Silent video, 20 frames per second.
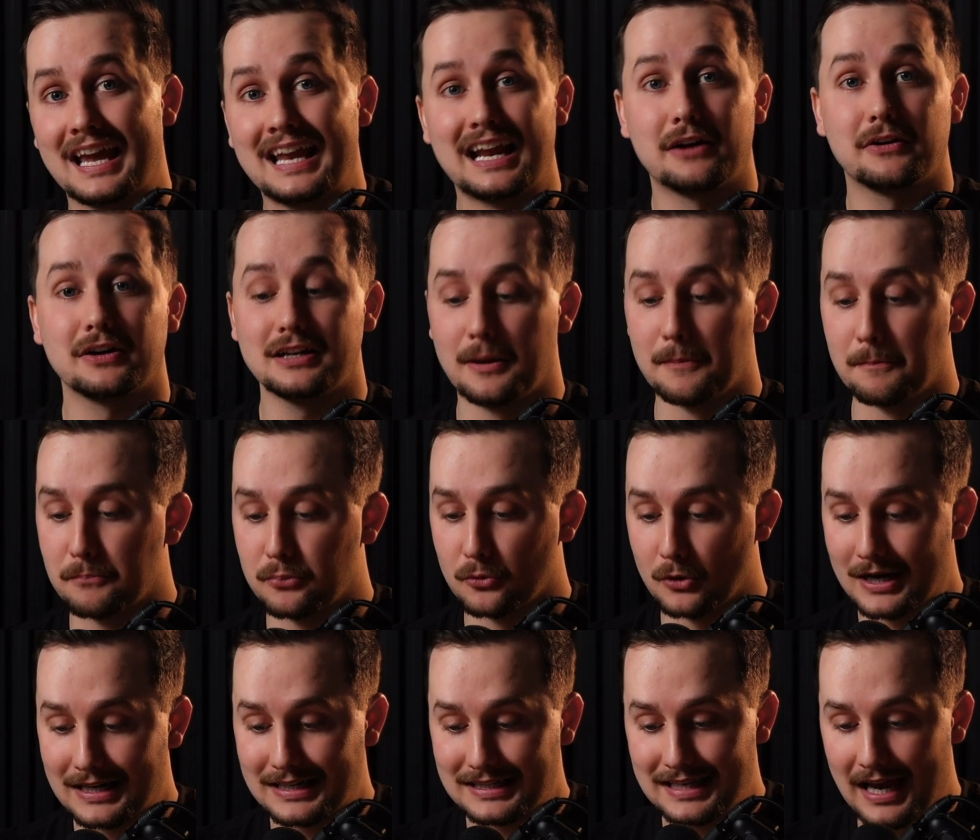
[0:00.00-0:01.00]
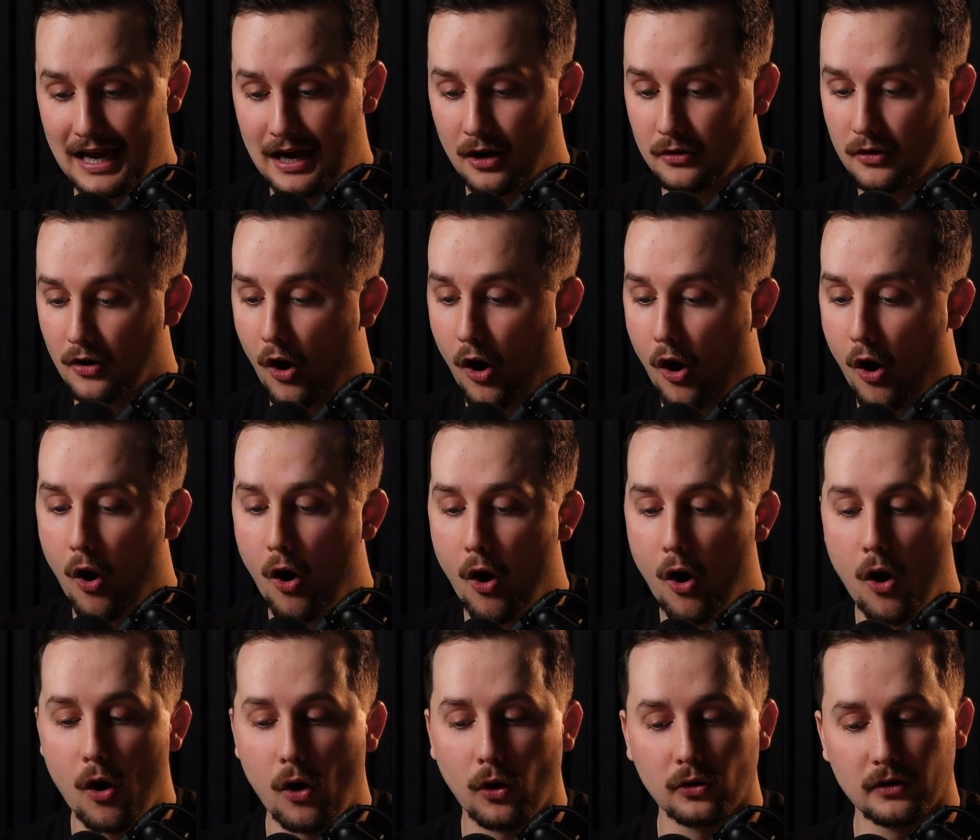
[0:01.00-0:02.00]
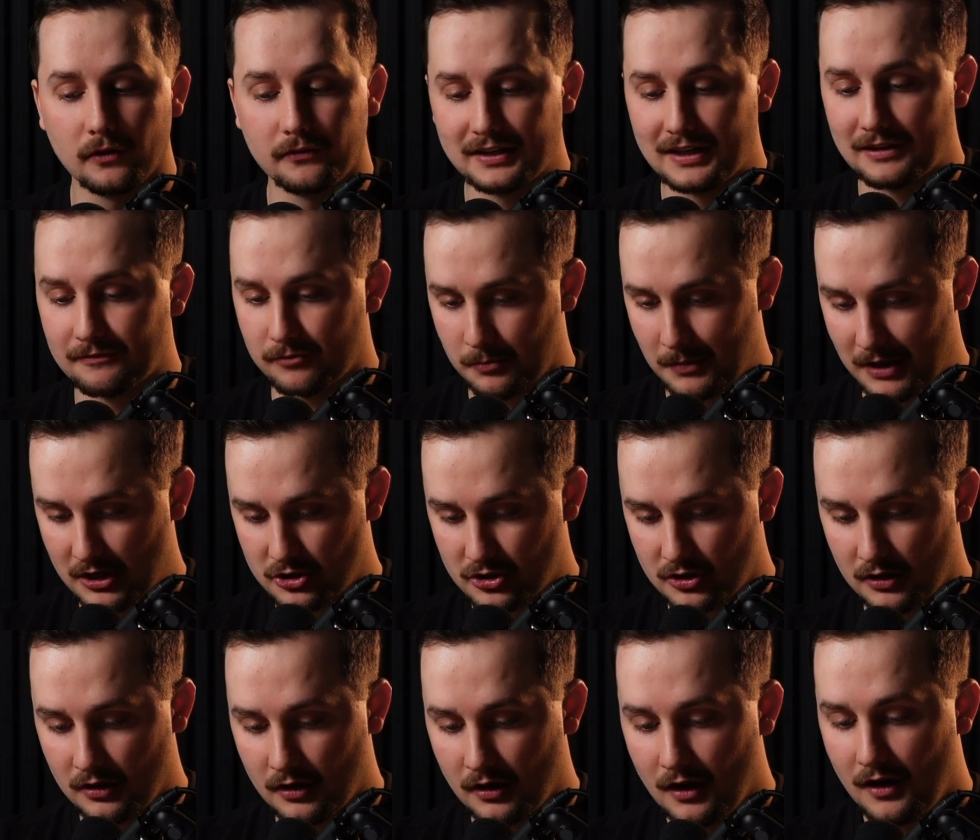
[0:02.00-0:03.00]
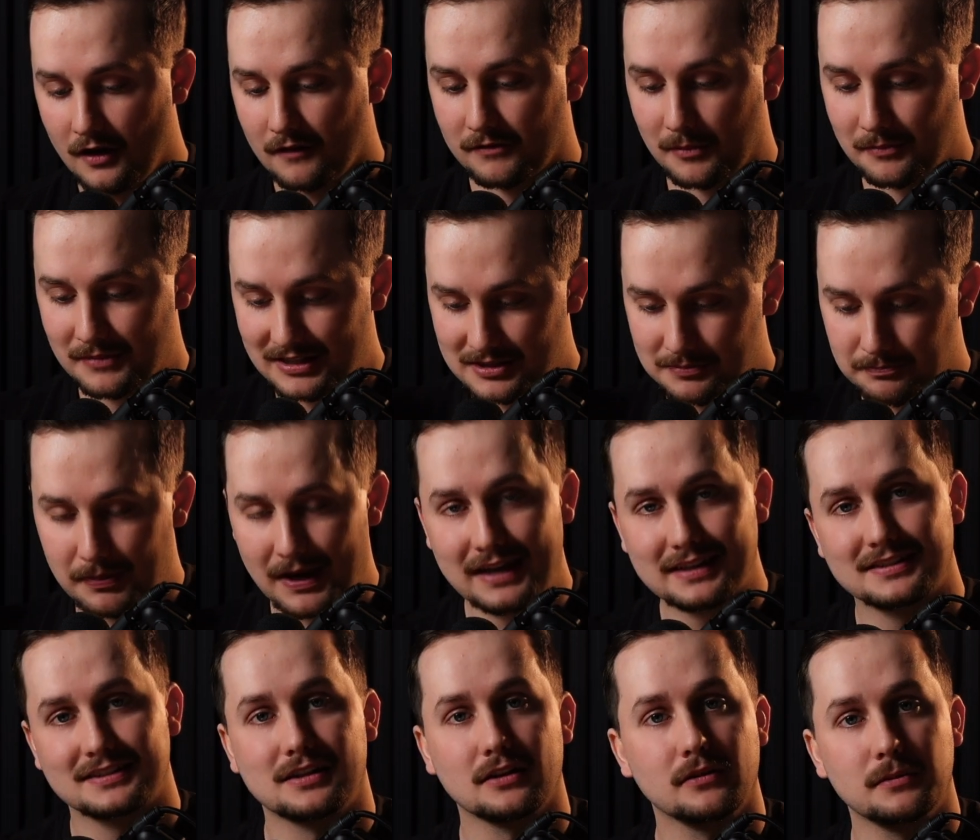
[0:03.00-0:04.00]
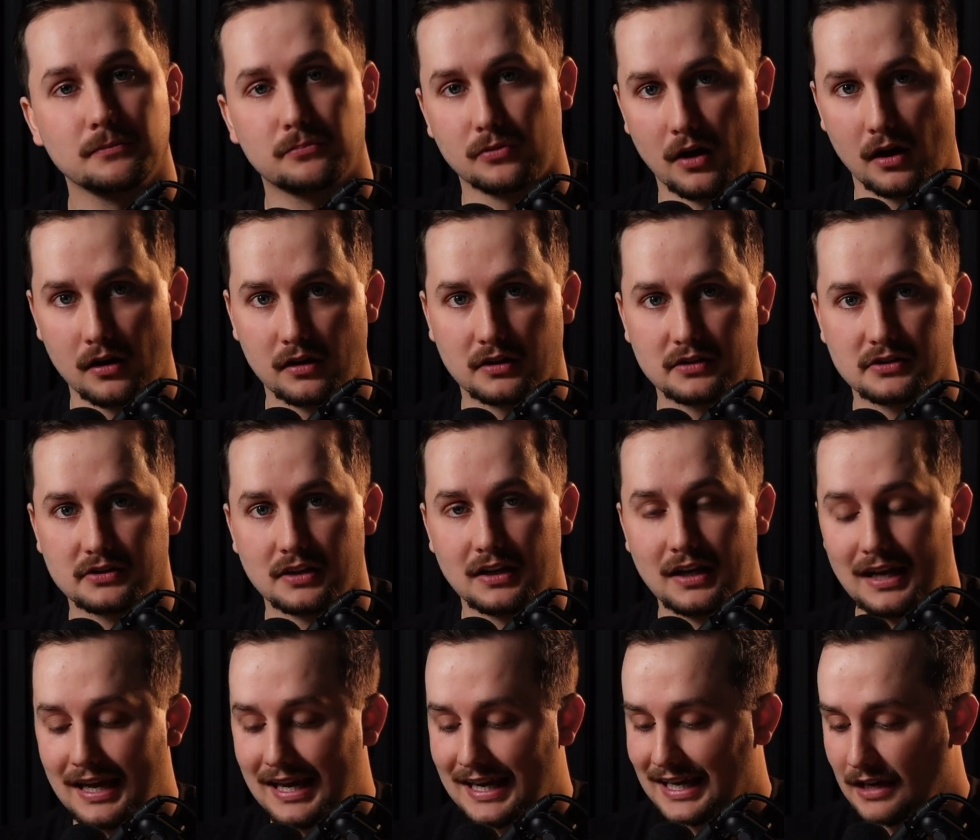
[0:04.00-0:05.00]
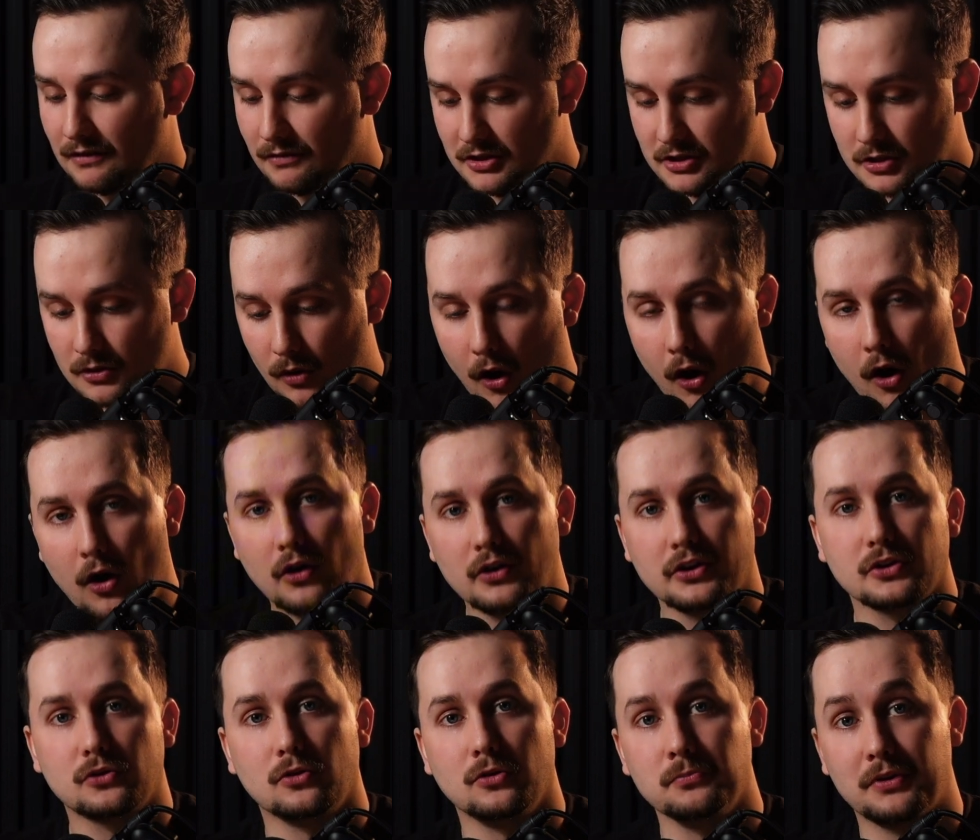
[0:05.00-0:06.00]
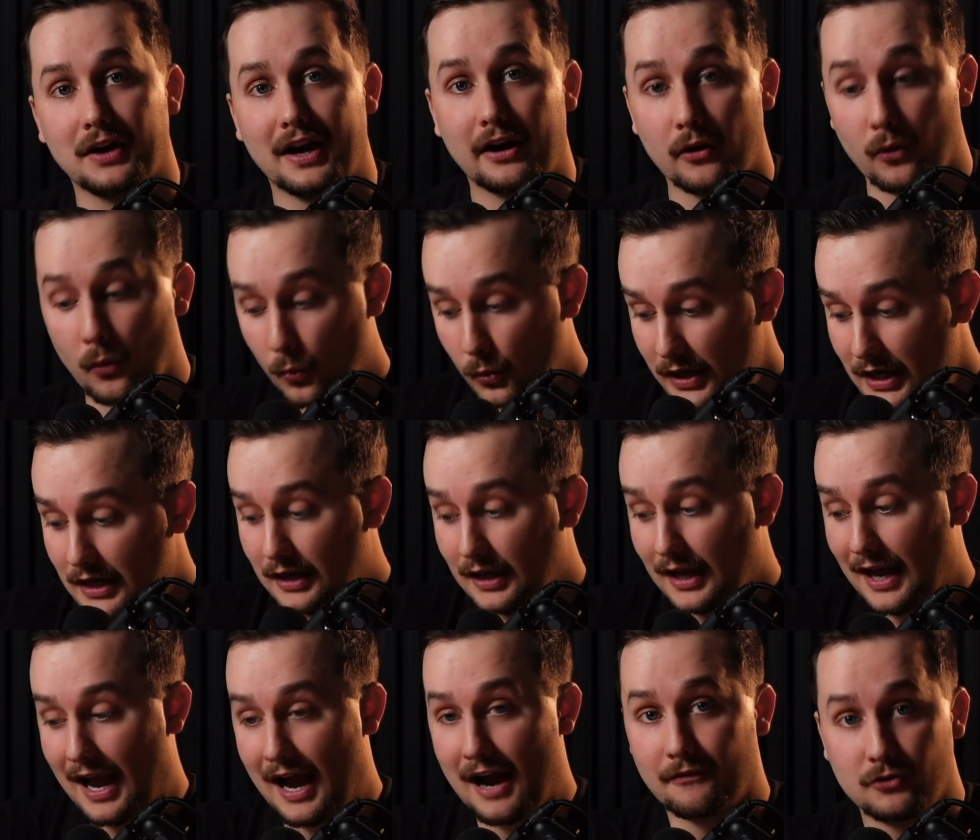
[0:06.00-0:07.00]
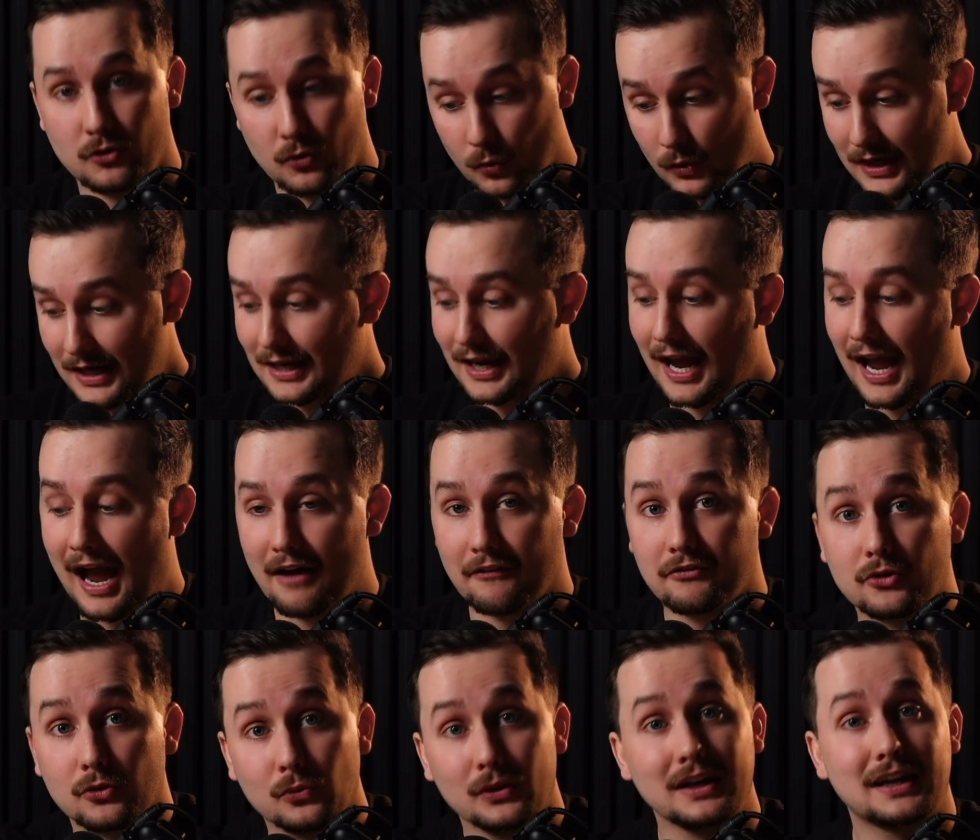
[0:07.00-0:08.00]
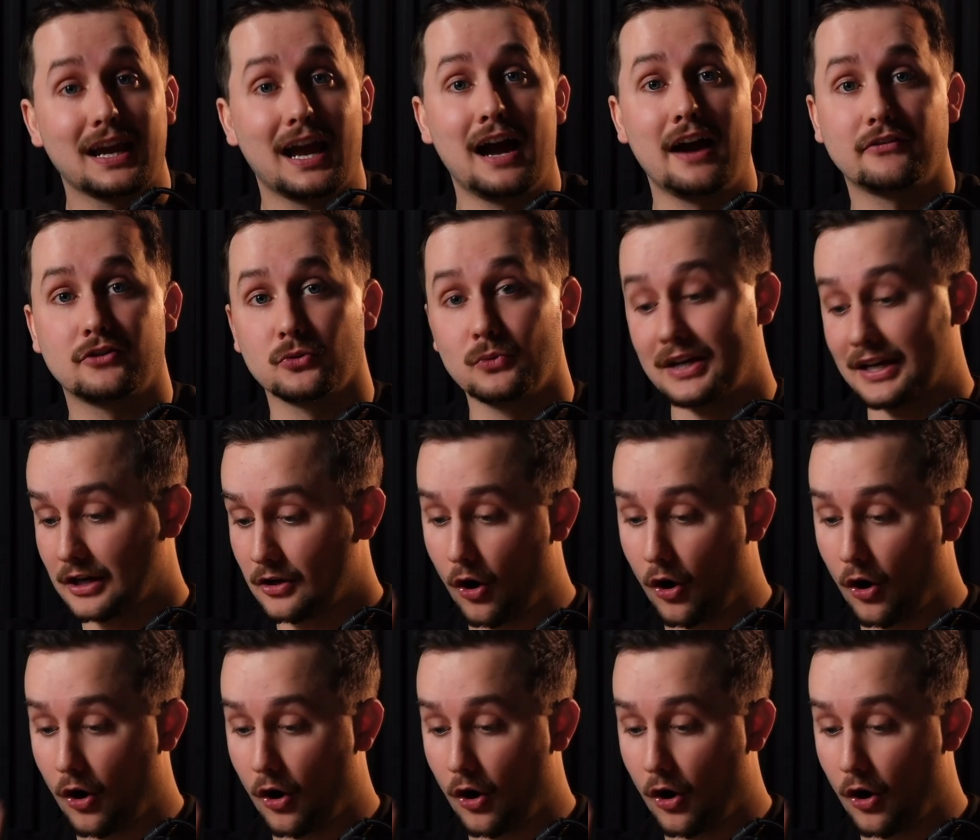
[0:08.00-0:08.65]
And I'm going to break down all of the information from these best-selling products, give it to you all on the golden platter week after week after week after week.